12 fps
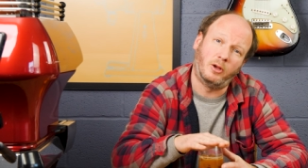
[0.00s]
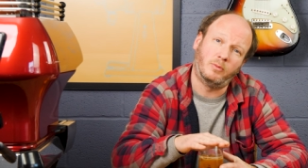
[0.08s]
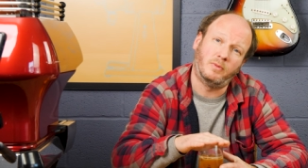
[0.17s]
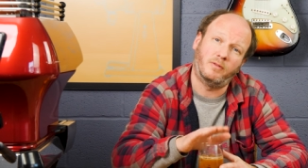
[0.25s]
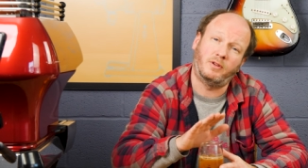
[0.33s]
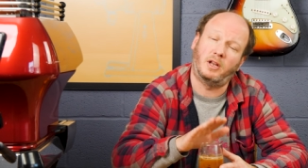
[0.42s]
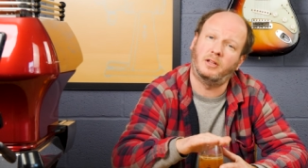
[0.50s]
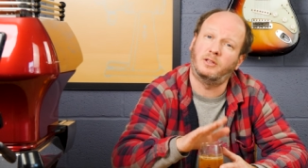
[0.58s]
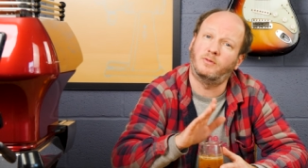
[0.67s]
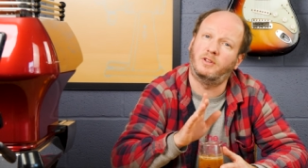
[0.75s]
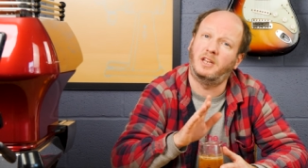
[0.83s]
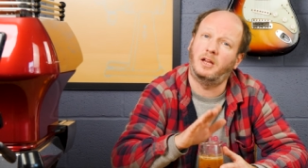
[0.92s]
If you like
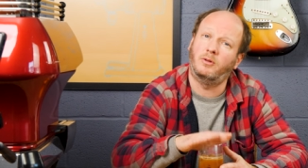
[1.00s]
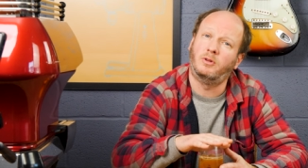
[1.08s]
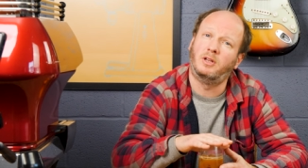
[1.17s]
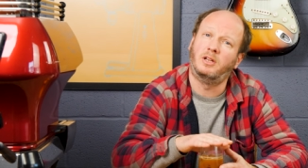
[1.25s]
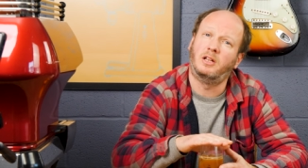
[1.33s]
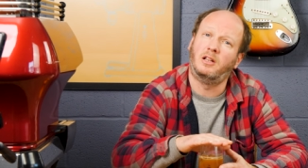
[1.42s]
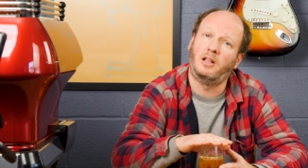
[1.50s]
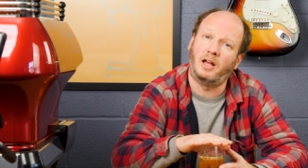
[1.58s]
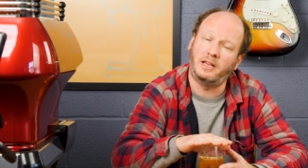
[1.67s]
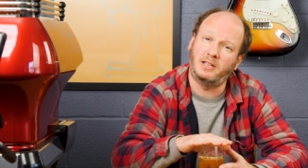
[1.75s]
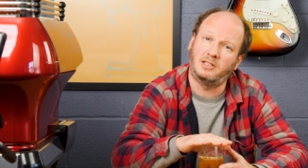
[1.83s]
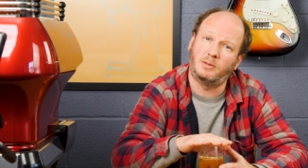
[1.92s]
this video,
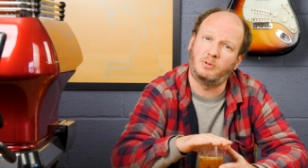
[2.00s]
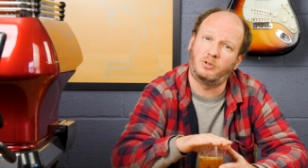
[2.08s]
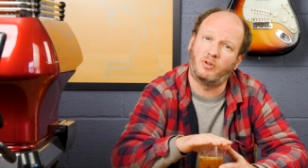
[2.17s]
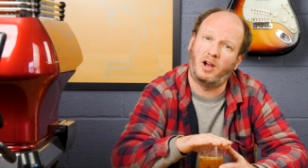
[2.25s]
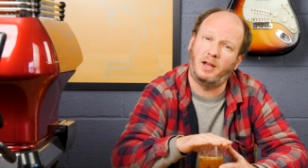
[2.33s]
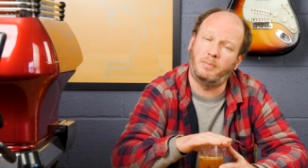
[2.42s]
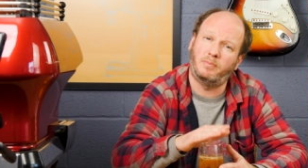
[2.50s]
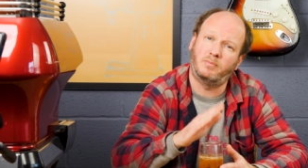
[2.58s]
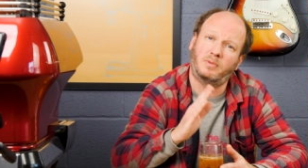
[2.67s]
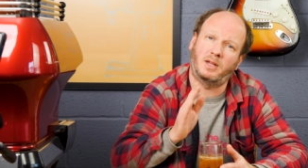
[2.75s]
like and subscribe.